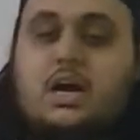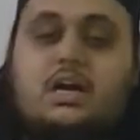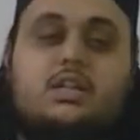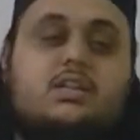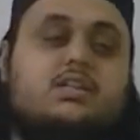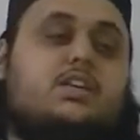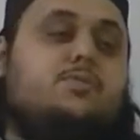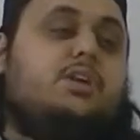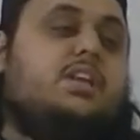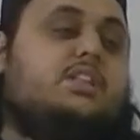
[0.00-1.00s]
And the
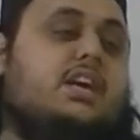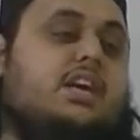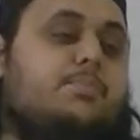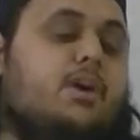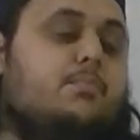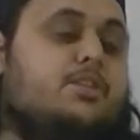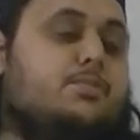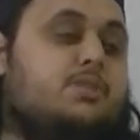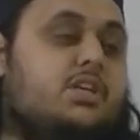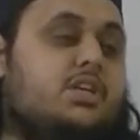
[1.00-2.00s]
takbir al-tahrima
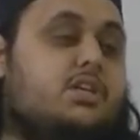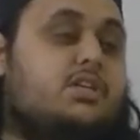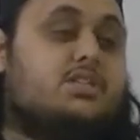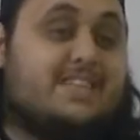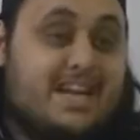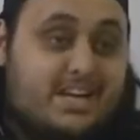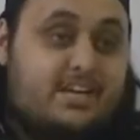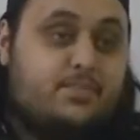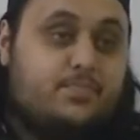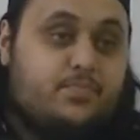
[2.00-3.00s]
must be done
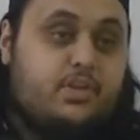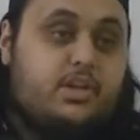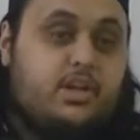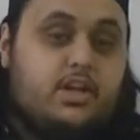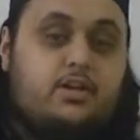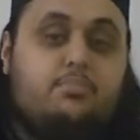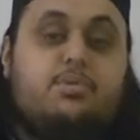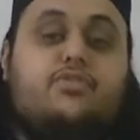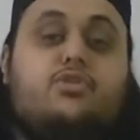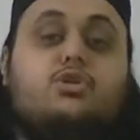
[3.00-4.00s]
standing
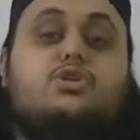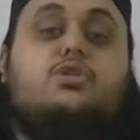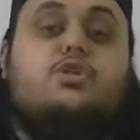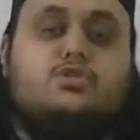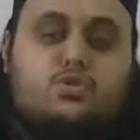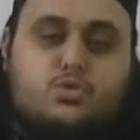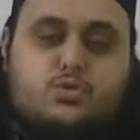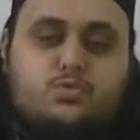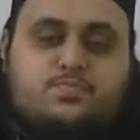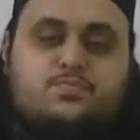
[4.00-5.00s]
before you go into
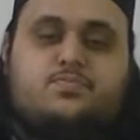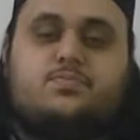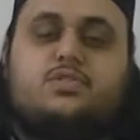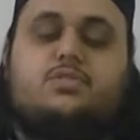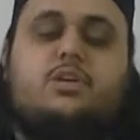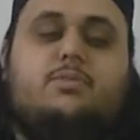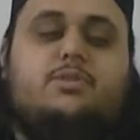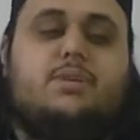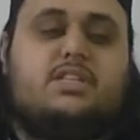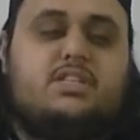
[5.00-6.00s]
ruku. So what it
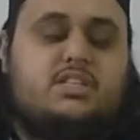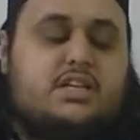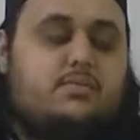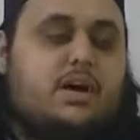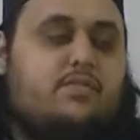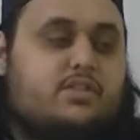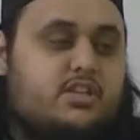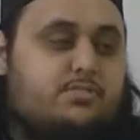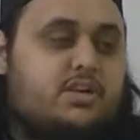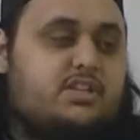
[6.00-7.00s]
means by this is that after
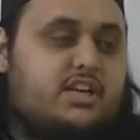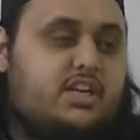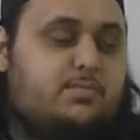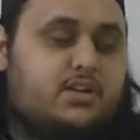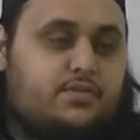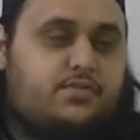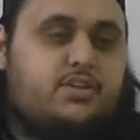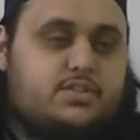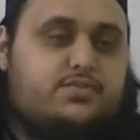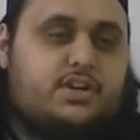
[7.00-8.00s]
takbir al-tahrima, the
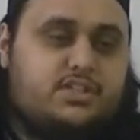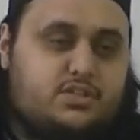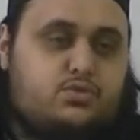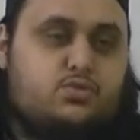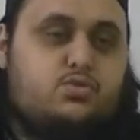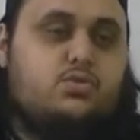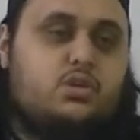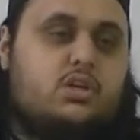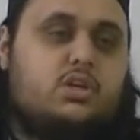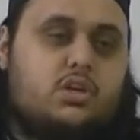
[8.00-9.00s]
first farz is ruku,
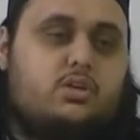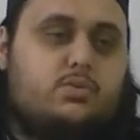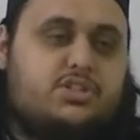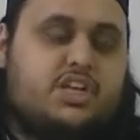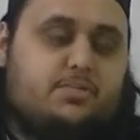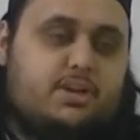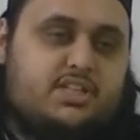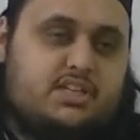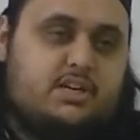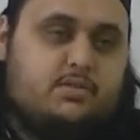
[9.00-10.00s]
which take
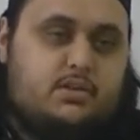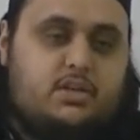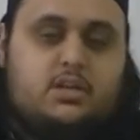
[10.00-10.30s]
place here.